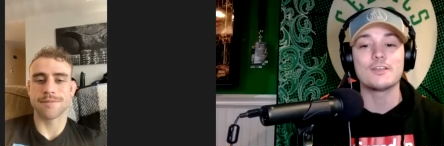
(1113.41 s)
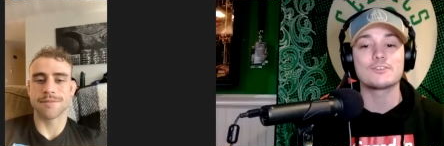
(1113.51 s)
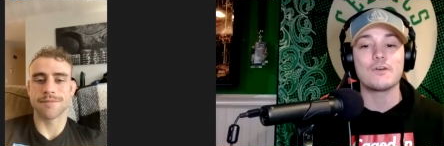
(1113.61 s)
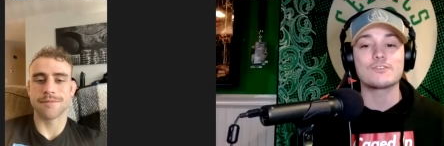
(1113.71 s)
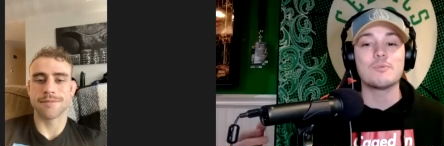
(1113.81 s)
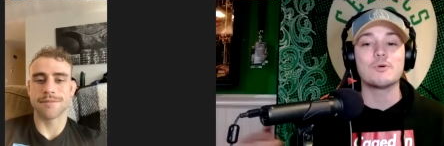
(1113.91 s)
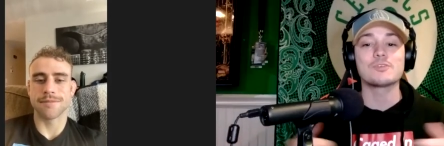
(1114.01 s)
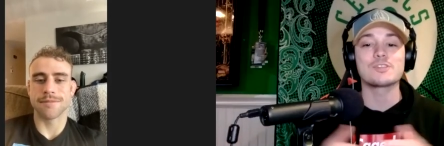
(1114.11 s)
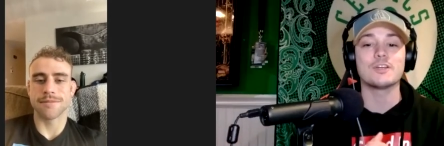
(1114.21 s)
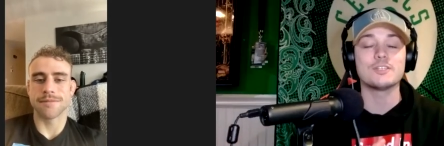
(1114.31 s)
Speaker 1: So, if someone
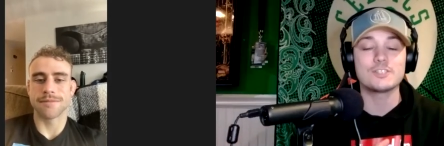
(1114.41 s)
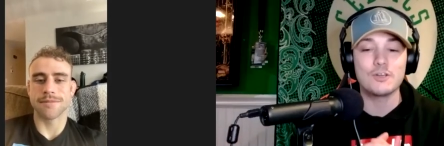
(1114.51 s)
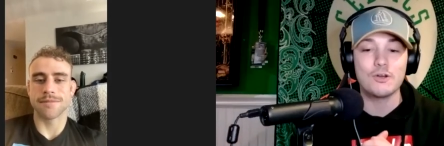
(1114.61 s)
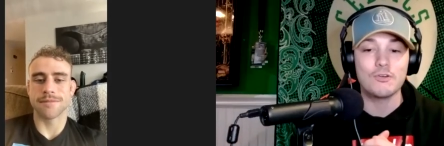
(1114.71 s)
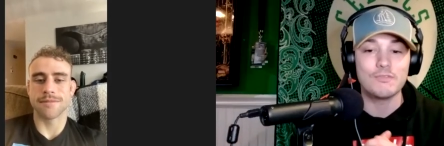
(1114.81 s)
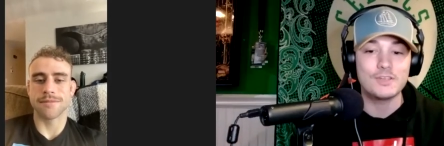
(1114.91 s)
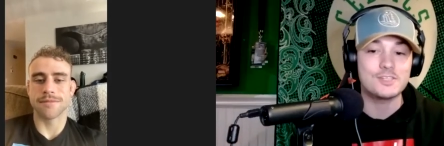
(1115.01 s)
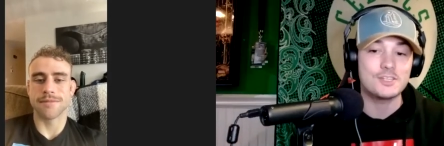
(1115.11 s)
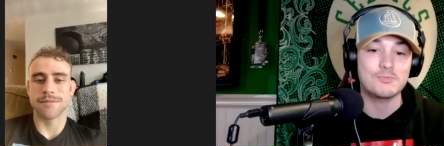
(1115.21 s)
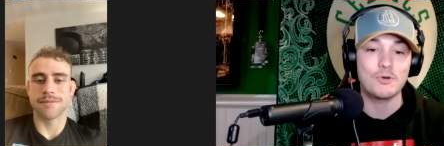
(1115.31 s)
was going to go
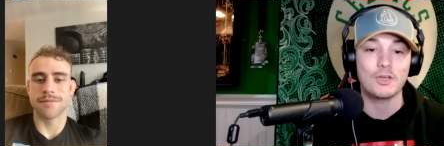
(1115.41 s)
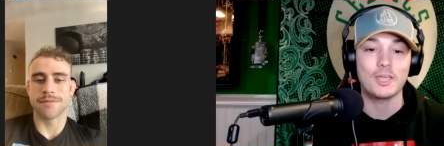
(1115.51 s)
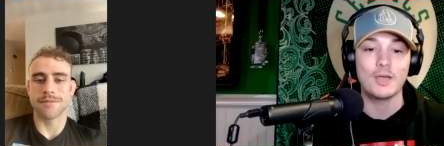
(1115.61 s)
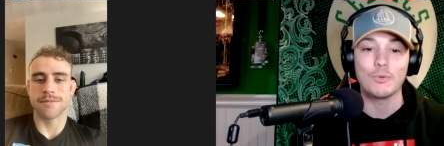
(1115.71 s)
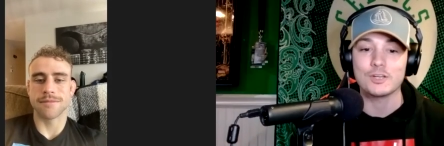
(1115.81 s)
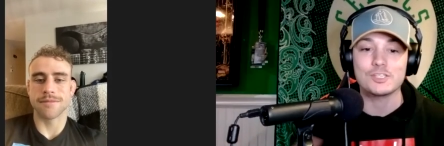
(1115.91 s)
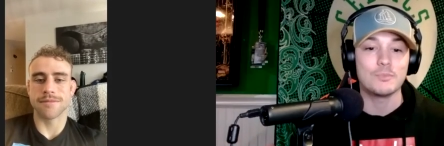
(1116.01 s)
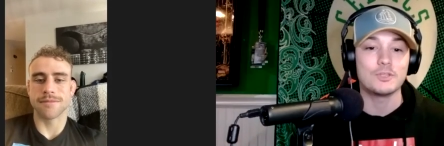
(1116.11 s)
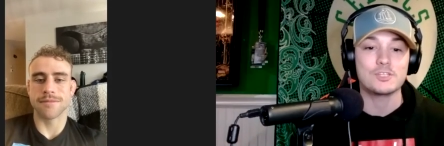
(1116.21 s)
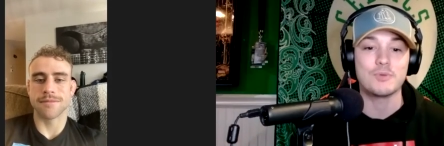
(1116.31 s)
visit Spokane, what are
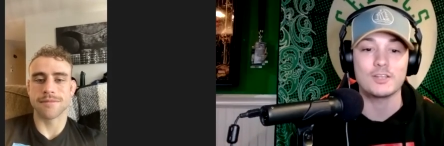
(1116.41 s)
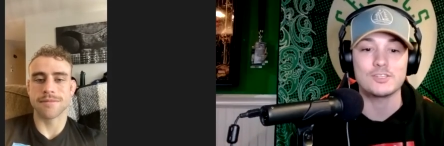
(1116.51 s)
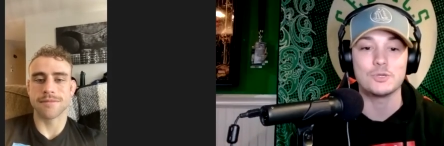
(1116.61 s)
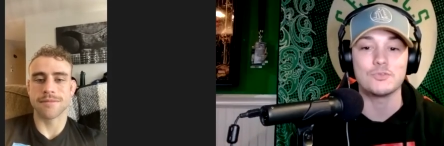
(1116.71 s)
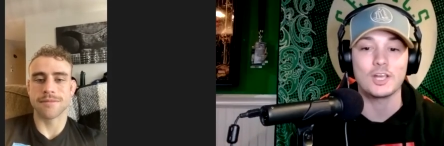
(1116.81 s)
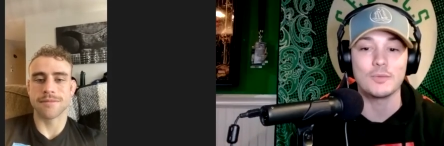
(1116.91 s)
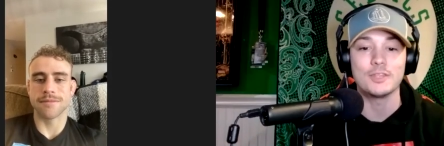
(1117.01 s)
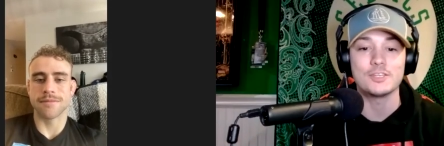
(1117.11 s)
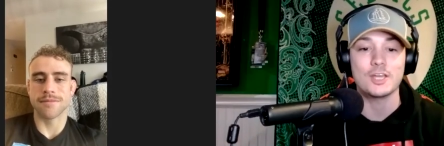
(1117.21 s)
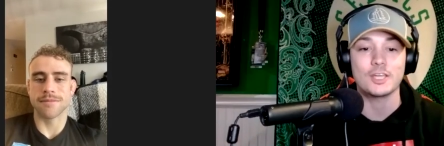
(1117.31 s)
some of the spots that you would
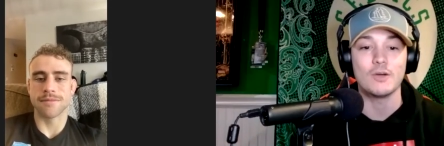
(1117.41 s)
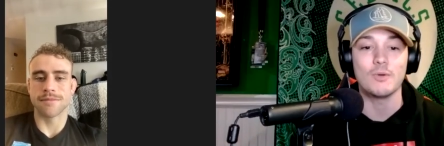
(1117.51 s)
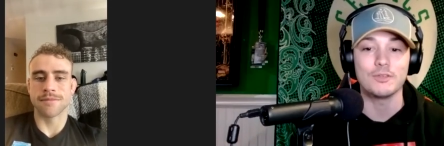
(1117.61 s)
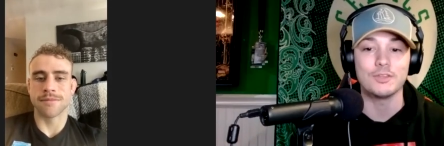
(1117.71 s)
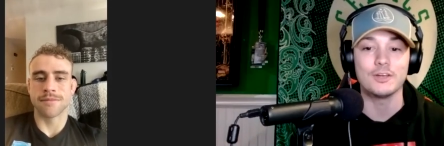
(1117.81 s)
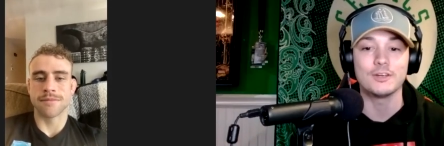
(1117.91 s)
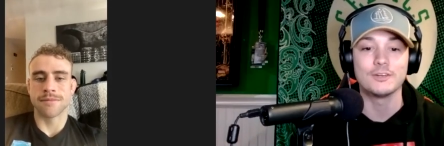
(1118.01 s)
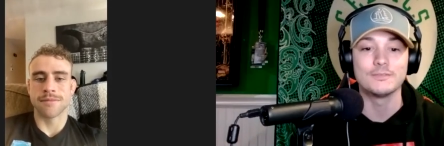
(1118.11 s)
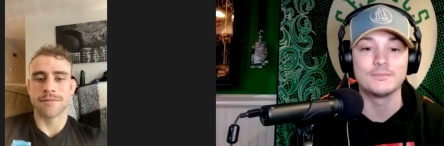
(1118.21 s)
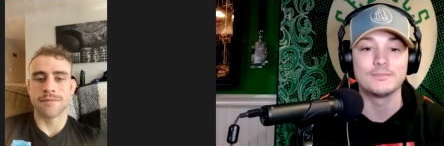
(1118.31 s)
recommend they check out while they're there?
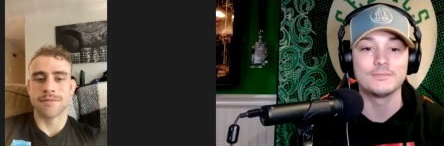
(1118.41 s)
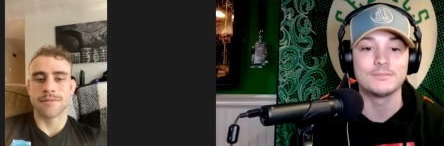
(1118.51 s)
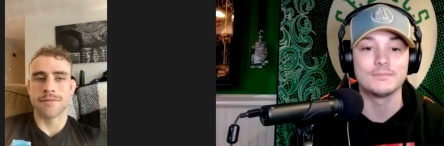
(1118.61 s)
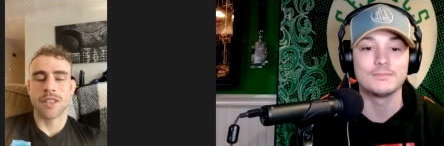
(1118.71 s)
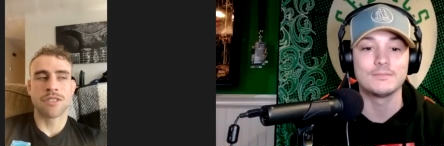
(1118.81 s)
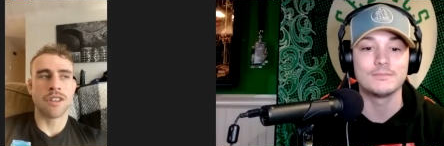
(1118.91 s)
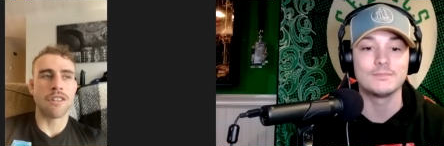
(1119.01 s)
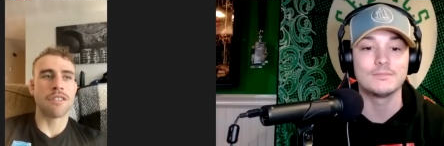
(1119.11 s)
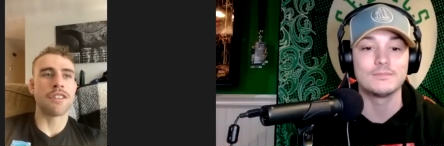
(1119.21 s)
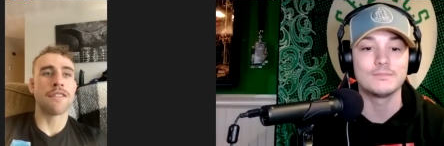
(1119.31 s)

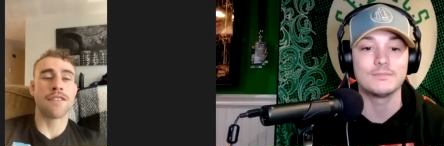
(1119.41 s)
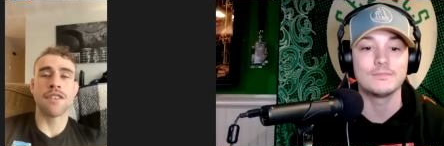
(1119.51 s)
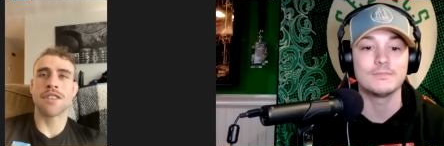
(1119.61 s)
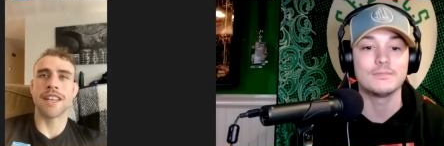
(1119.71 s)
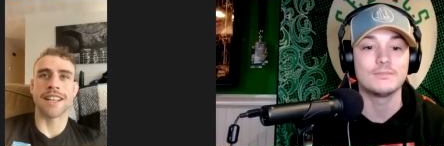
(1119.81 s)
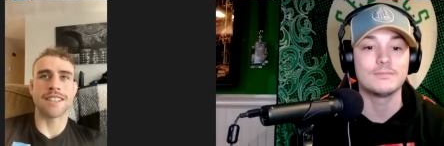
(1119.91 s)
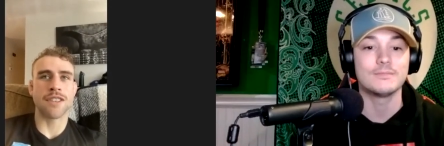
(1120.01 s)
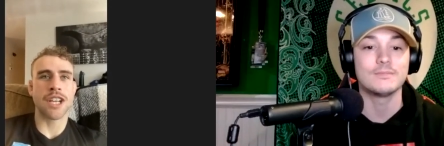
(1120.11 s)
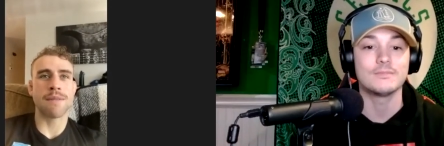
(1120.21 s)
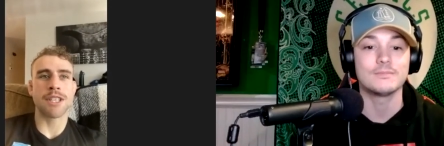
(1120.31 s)
Speaker 2: So, a few things. If
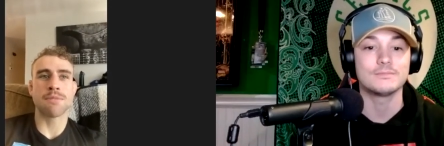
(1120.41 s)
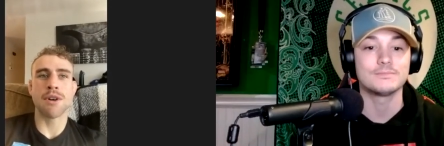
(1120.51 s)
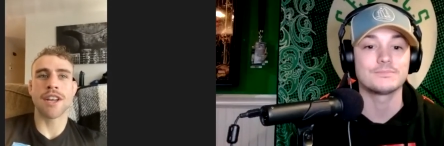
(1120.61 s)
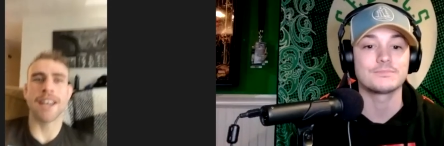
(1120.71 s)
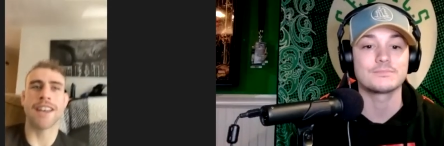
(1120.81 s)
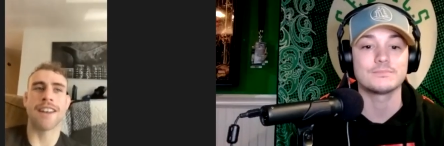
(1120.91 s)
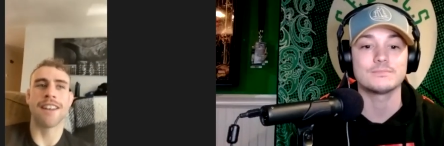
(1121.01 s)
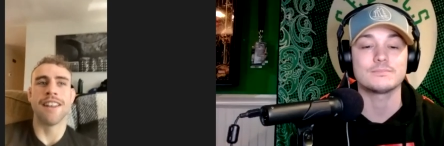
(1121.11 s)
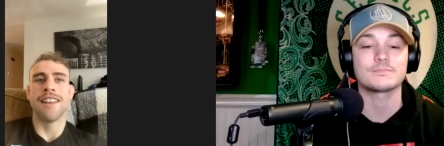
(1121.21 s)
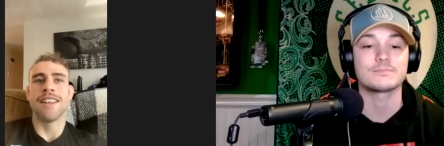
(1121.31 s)
you're coming to
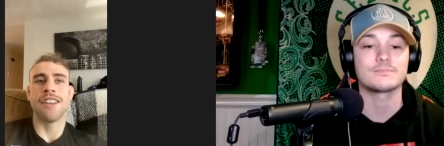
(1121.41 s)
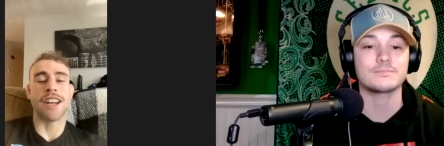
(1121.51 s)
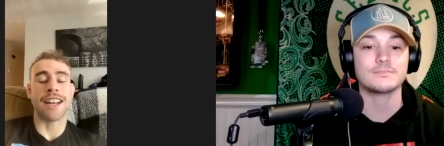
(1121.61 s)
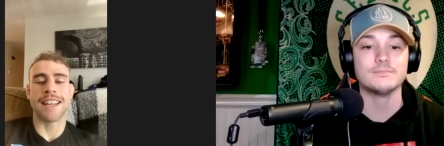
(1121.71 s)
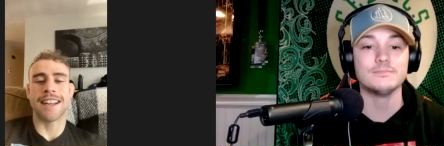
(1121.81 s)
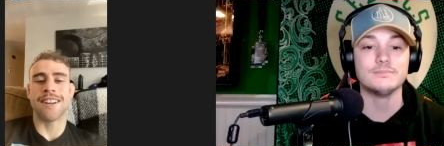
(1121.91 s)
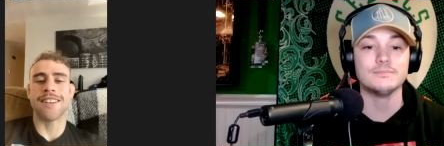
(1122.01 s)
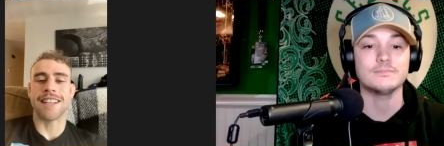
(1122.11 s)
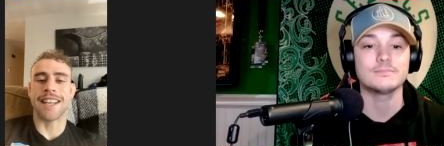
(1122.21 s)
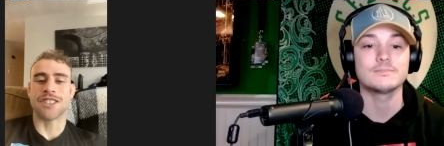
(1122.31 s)
Spokane, you got to get
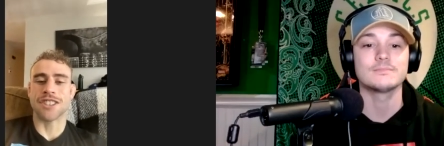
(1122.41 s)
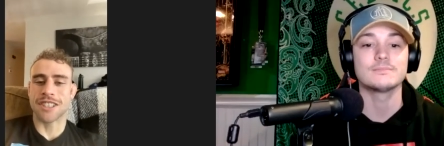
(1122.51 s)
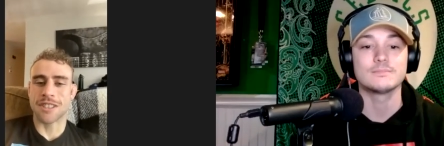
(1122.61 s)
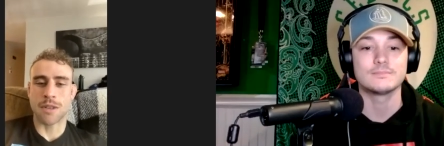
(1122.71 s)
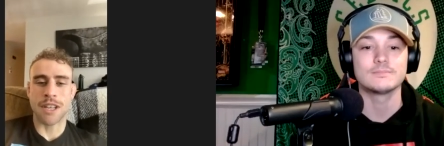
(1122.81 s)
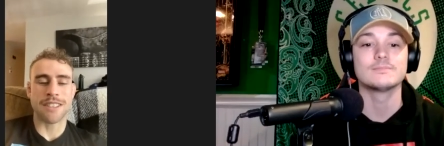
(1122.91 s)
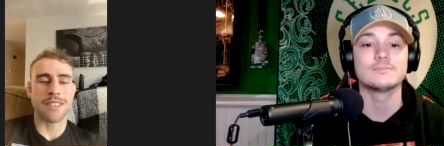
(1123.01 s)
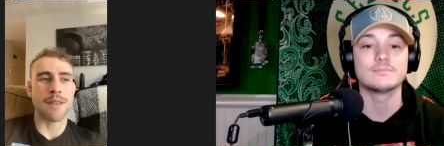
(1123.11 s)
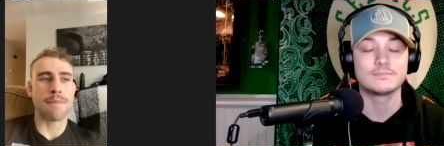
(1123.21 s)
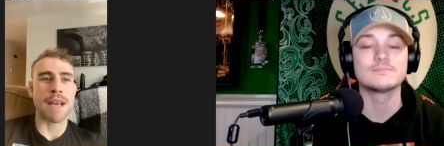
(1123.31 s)
out in nature because we got
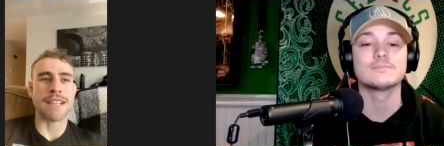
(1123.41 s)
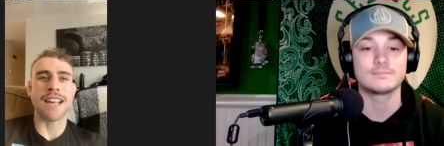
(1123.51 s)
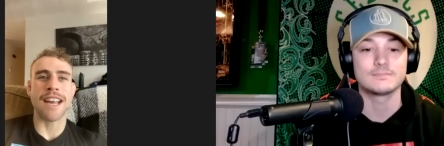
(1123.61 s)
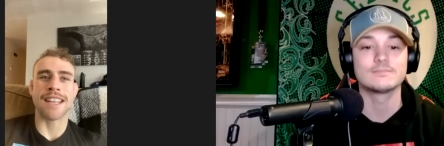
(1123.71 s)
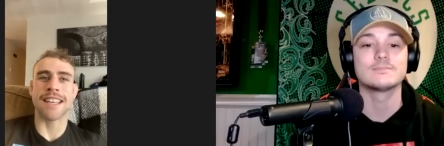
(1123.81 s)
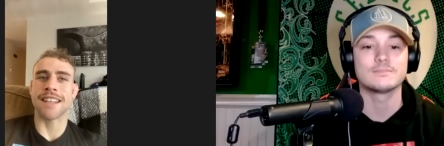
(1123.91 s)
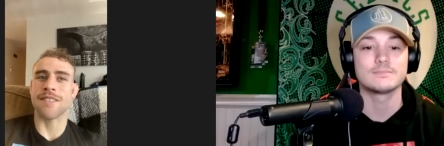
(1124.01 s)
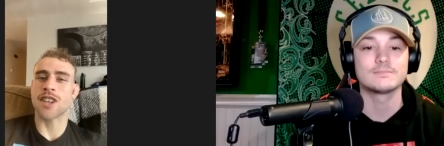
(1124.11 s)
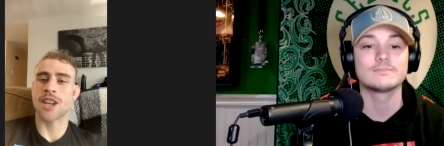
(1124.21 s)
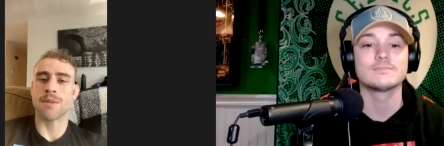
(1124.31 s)
some of the best hiking.
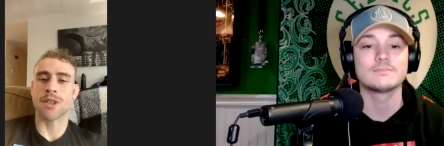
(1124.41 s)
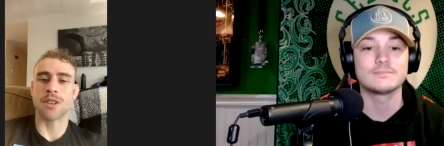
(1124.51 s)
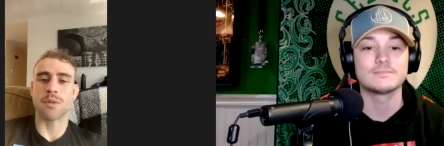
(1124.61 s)
If you come during the